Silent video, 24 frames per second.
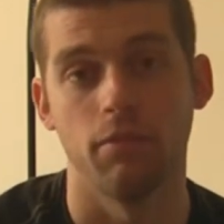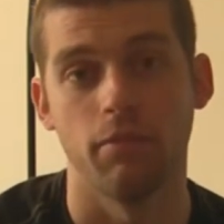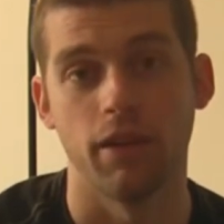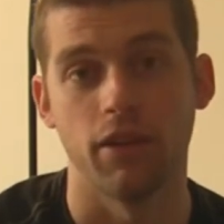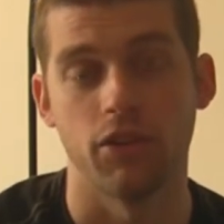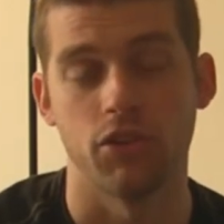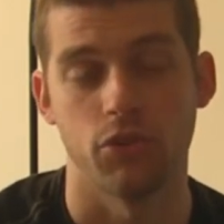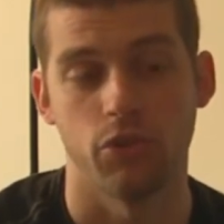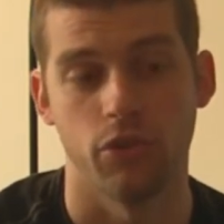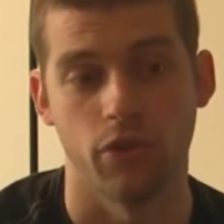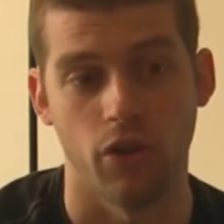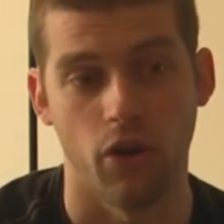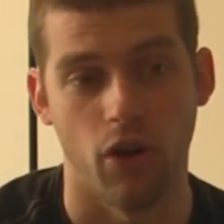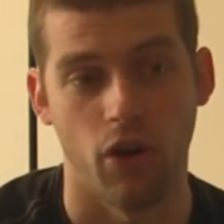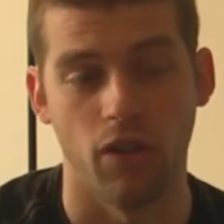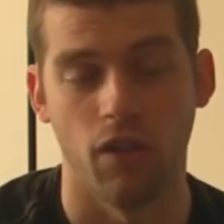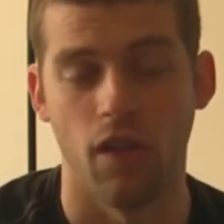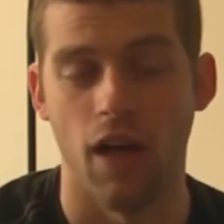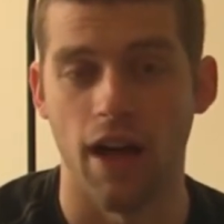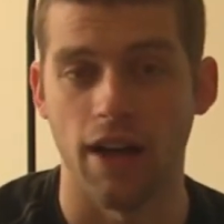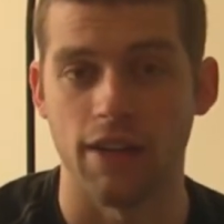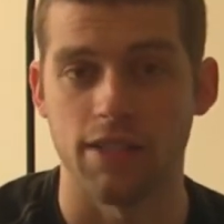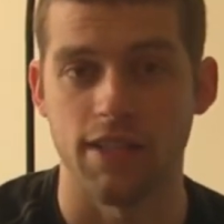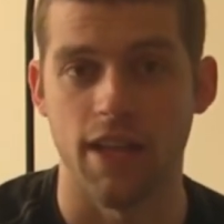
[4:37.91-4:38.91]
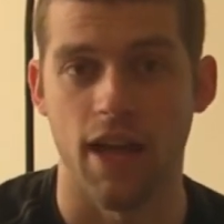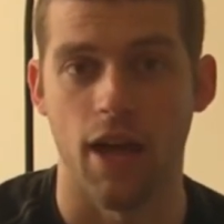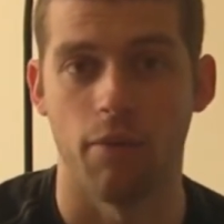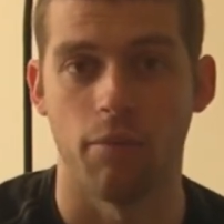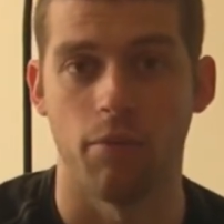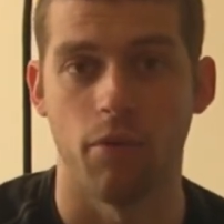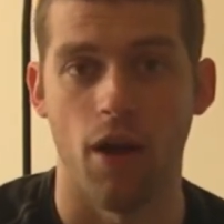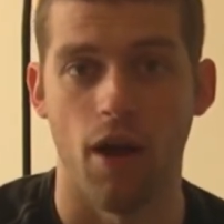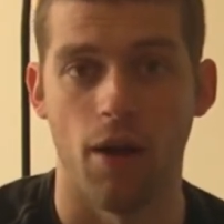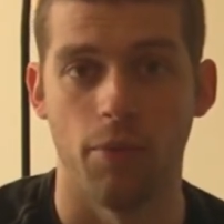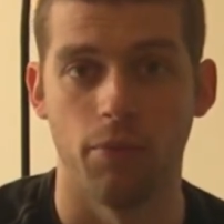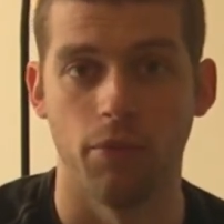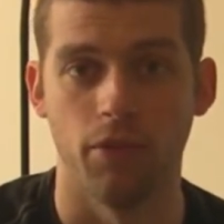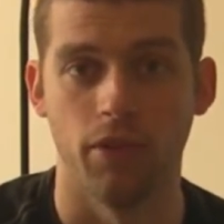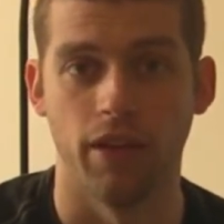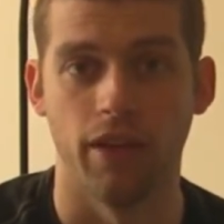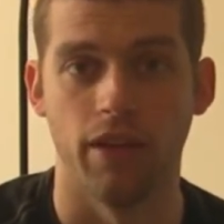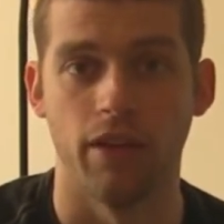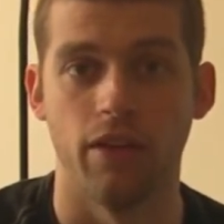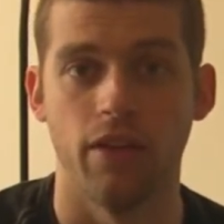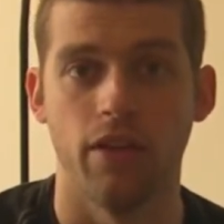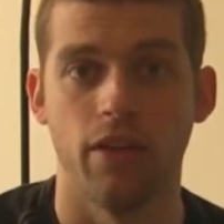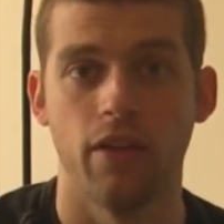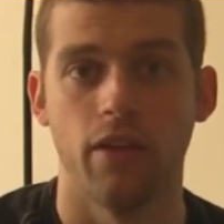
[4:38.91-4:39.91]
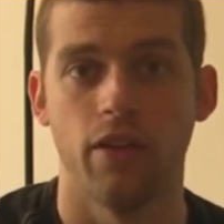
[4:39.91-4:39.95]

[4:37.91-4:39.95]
Make sure it all locks down properly.